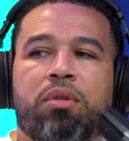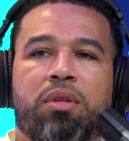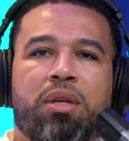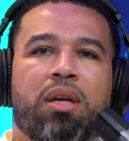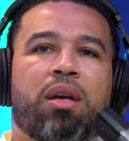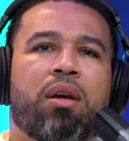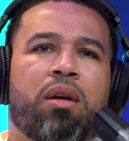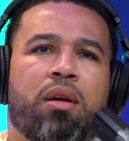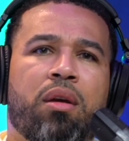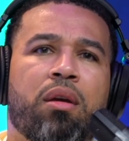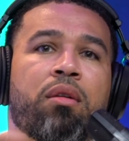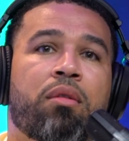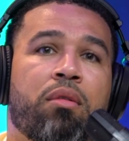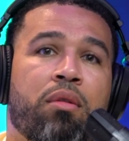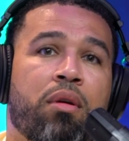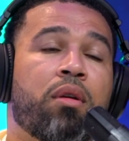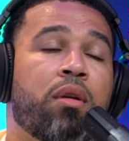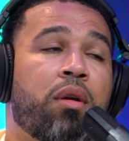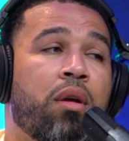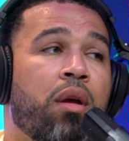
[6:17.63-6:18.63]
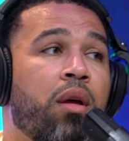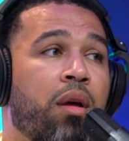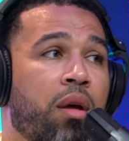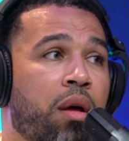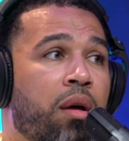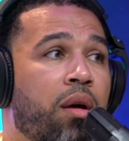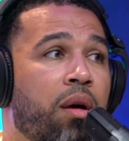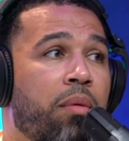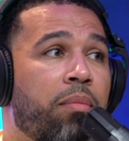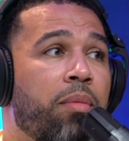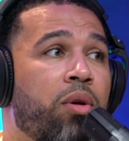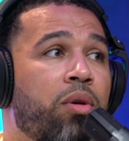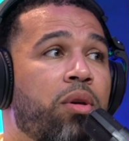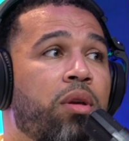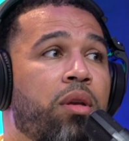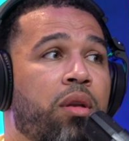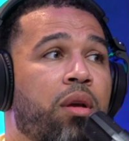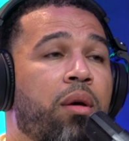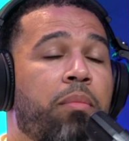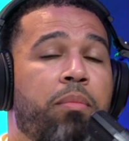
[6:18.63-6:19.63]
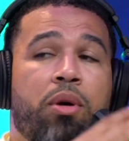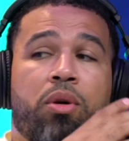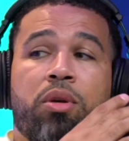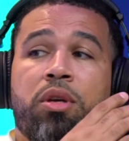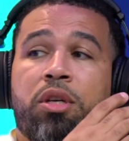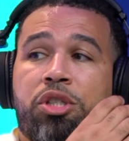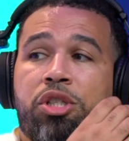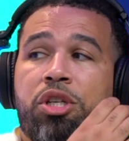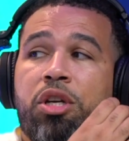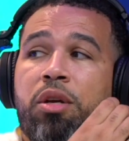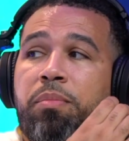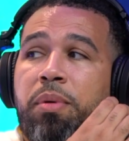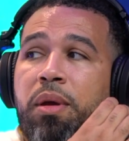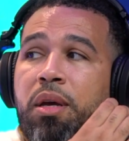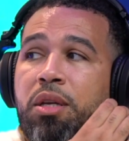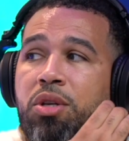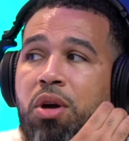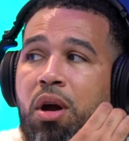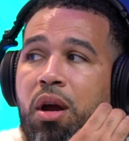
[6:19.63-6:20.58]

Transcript: yeah, a million, listen, a million should listen, be a man.